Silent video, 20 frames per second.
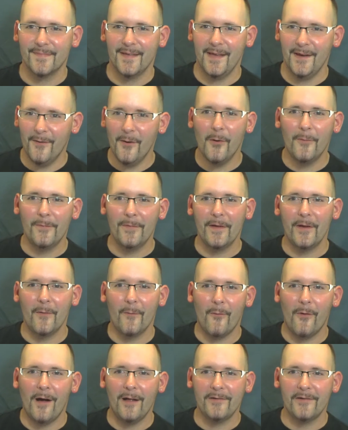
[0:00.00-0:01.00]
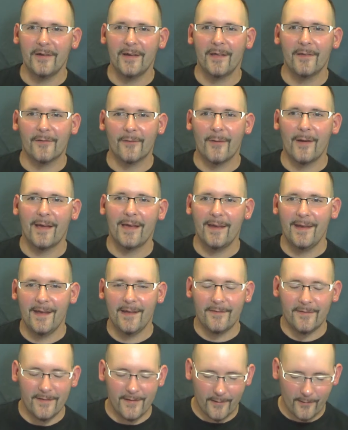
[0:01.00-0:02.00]
and hopefully you're watching it so I can
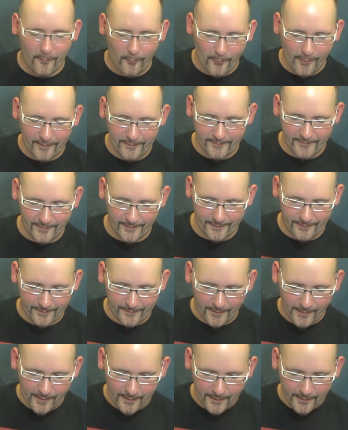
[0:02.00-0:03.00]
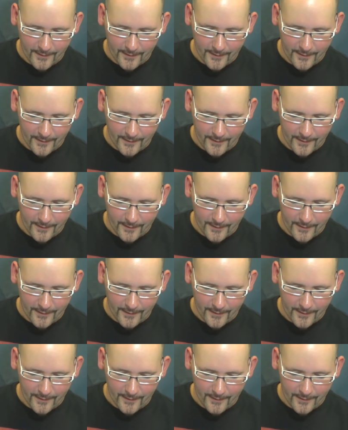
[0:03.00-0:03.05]
answer your questions.